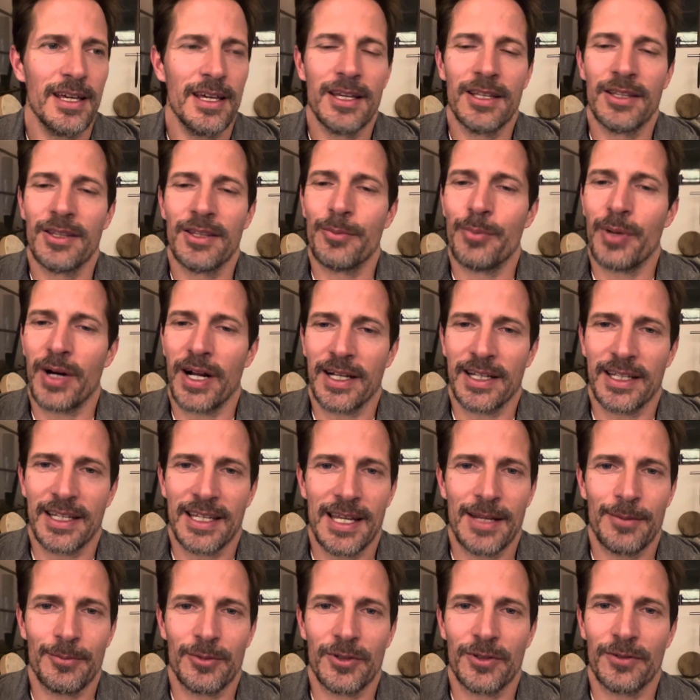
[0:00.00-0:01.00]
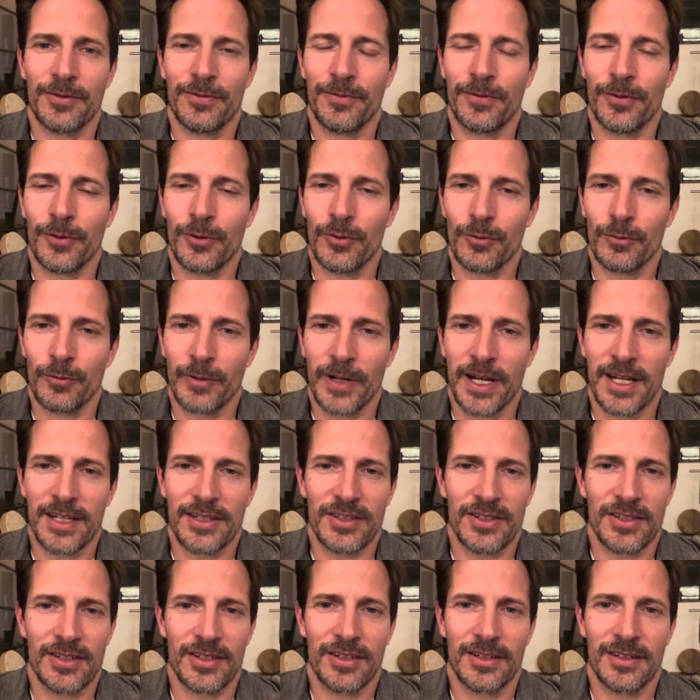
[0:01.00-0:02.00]
the body came to full
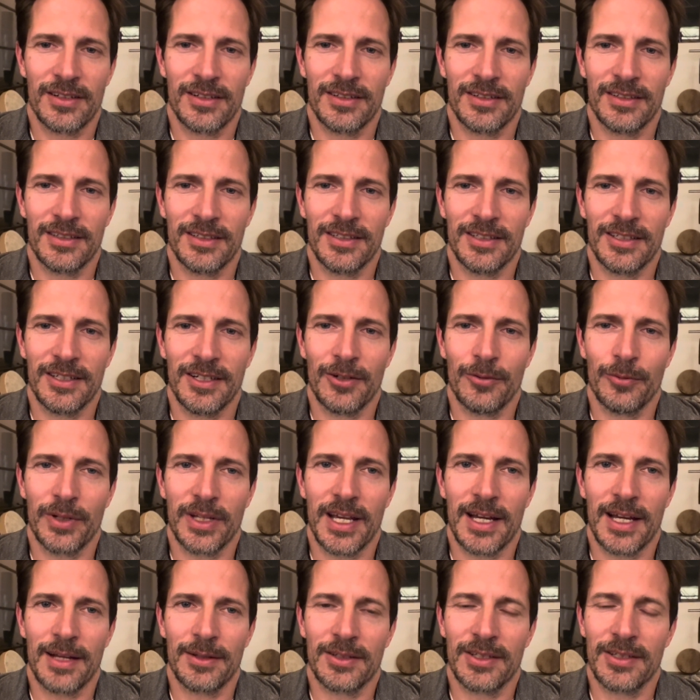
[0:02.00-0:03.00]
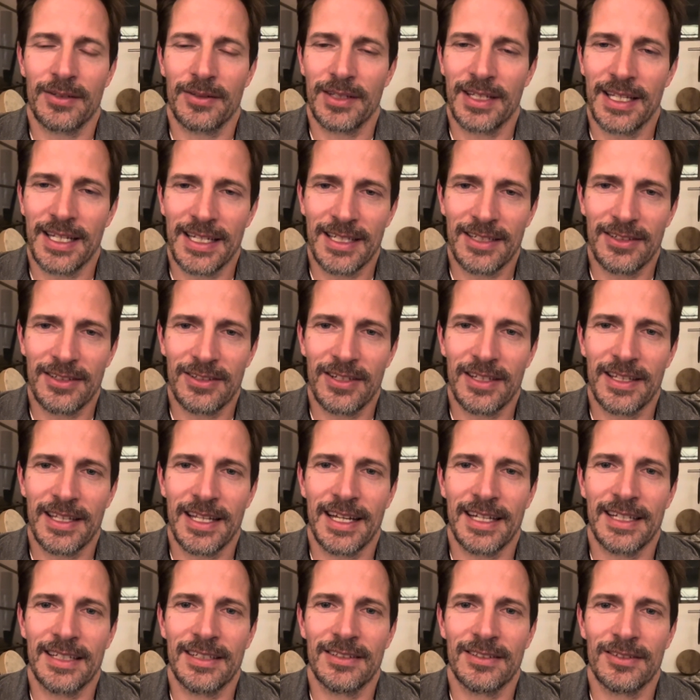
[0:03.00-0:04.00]
rest. We got to get into
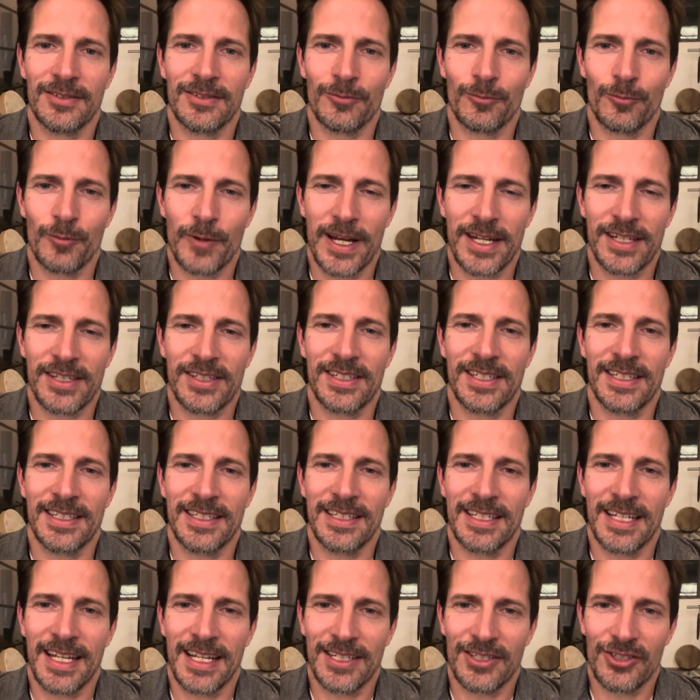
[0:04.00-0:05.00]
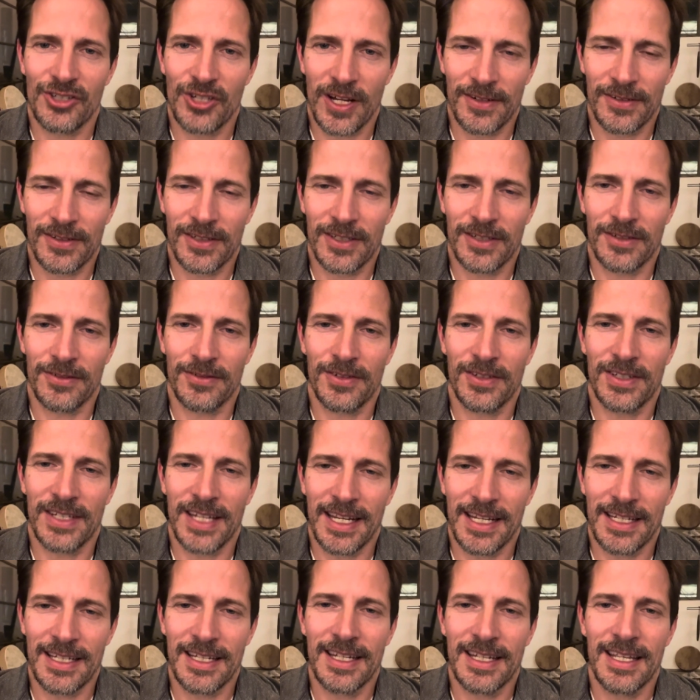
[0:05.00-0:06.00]
that rest and digestive
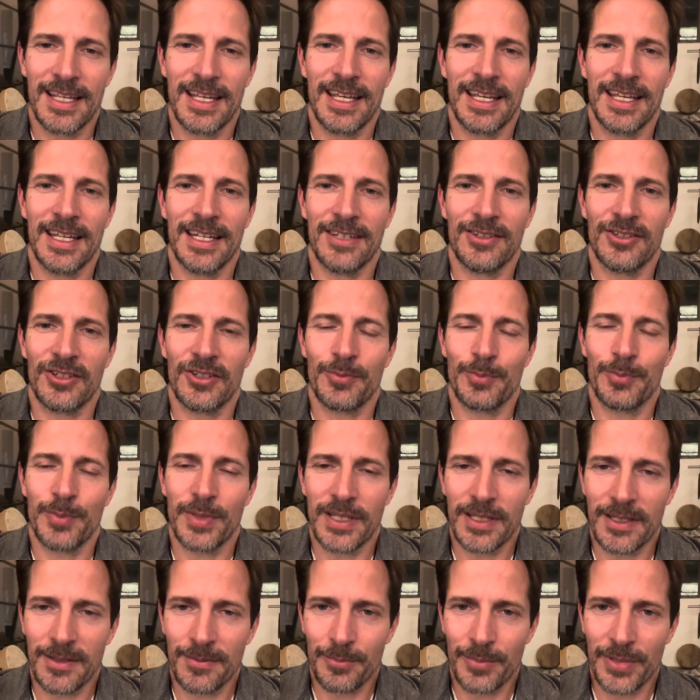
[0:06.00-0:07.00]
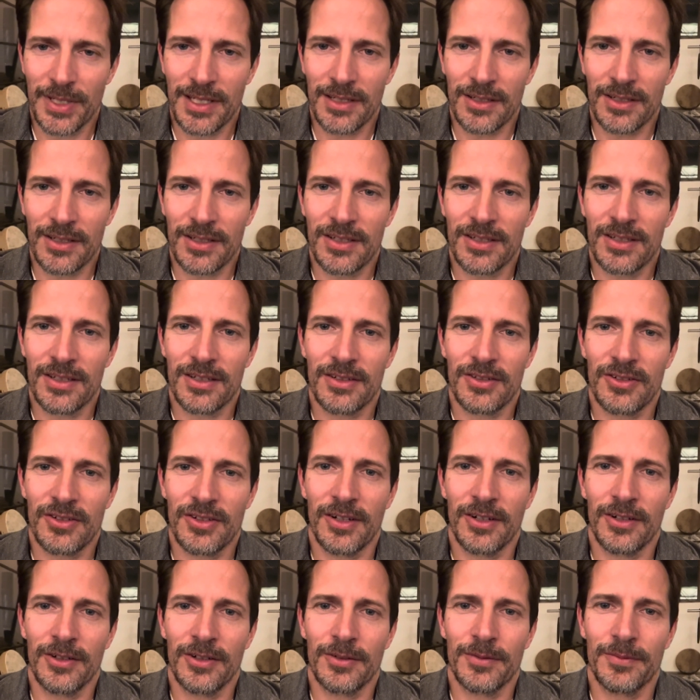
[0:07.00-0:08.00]
state and just be in peace.
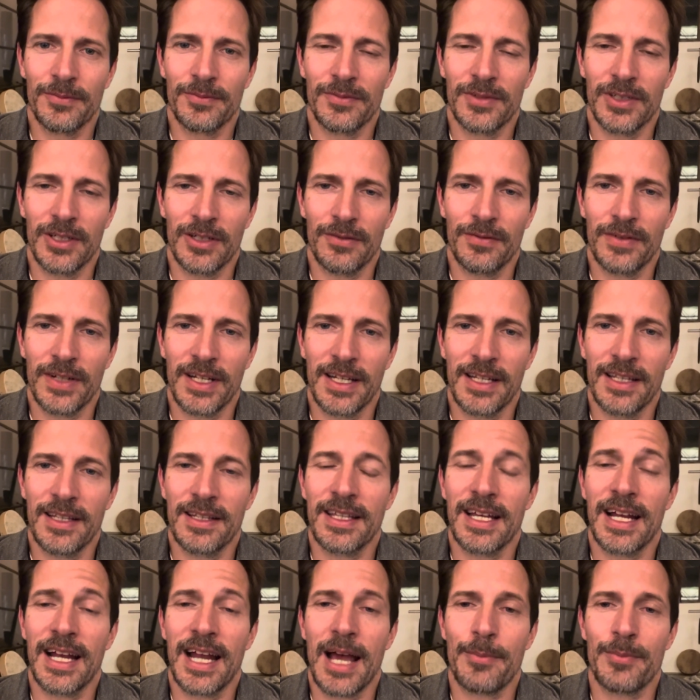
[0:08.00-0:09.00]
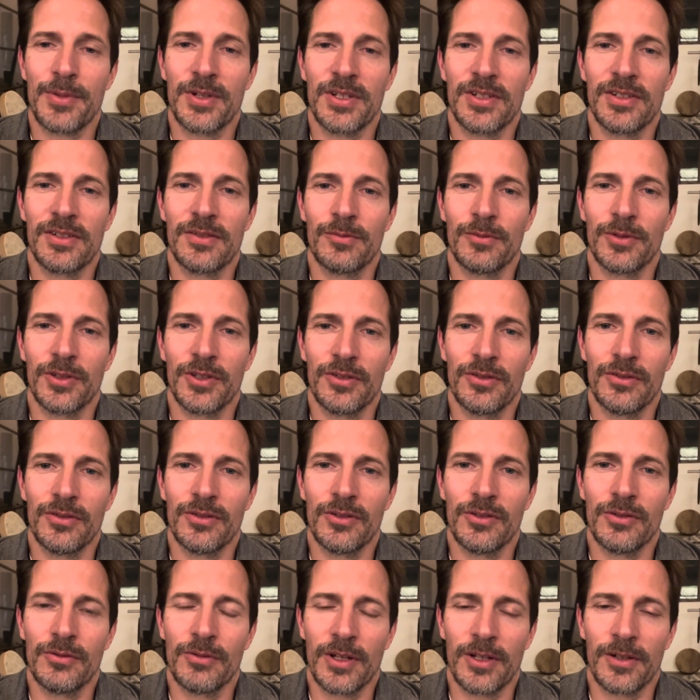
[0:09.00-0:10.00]
So, if any of that happens with
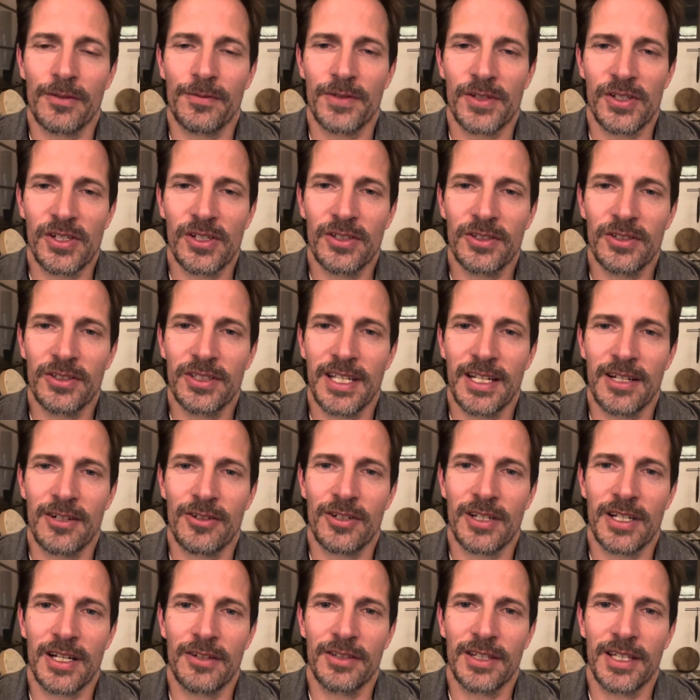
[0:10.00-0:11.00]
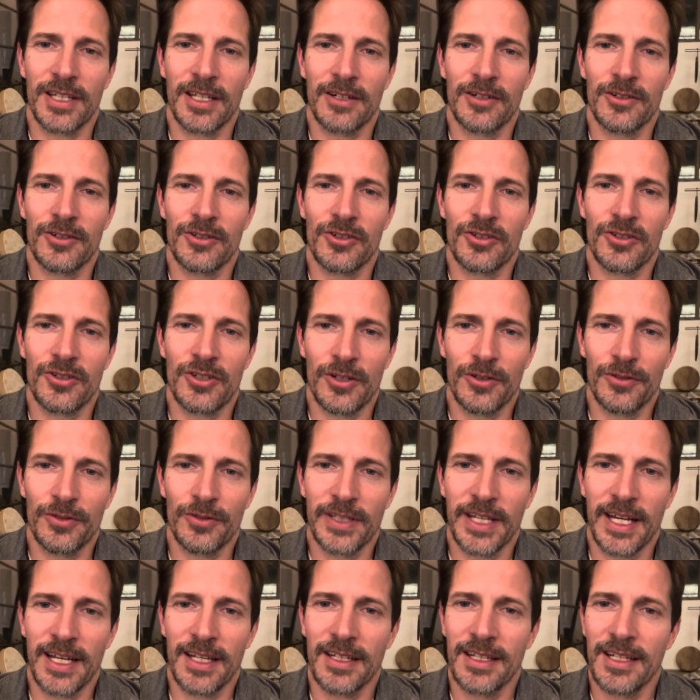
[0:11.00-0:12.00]
you other facilitators out there, just know
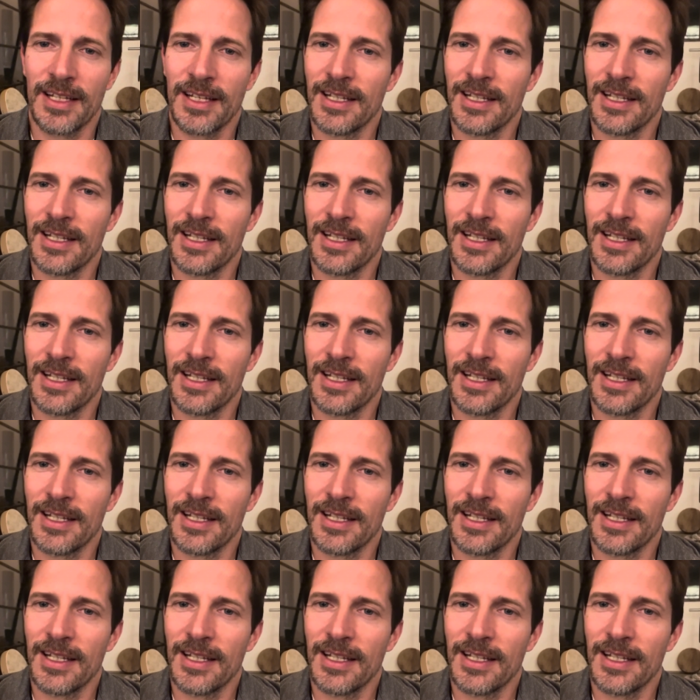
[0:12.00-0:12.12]
that